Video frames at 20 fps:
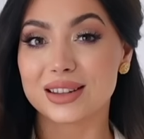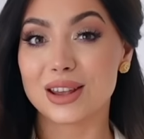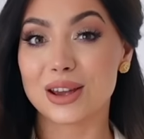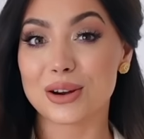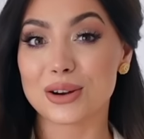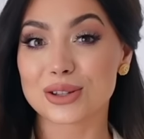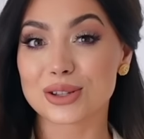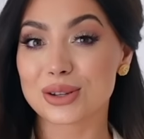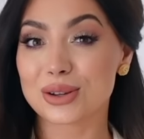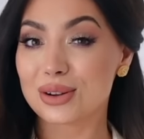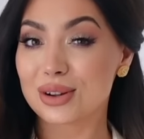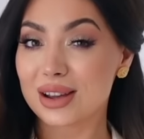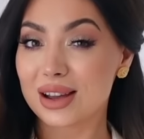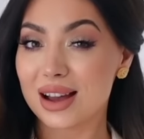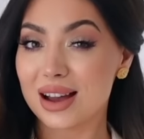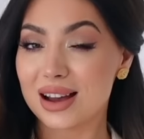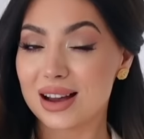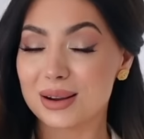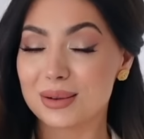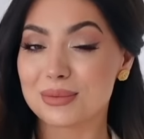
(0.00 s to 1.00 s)
They also
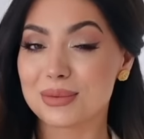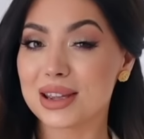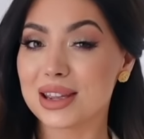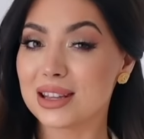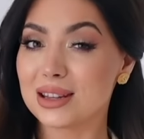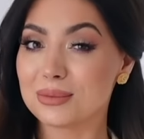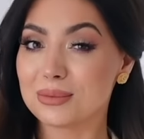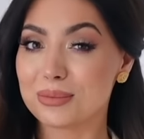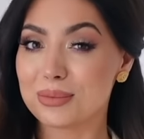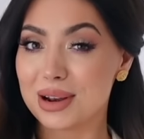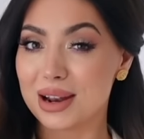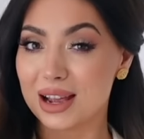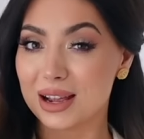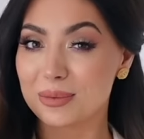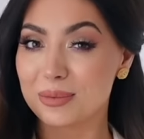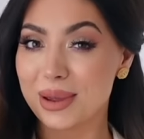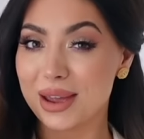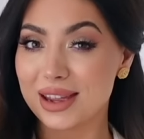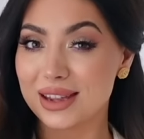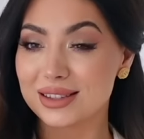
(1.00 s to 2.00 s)
come in
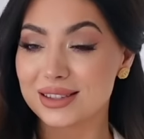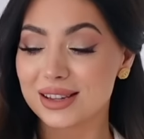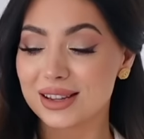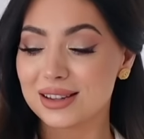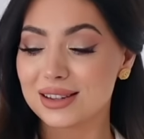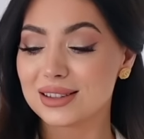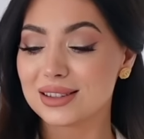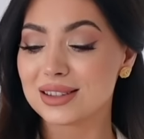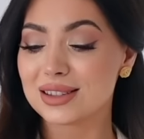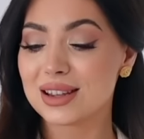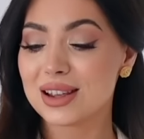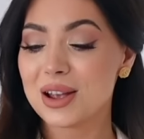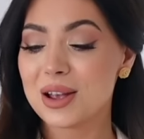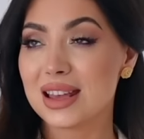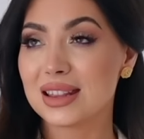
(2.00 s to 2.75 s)
black patterns.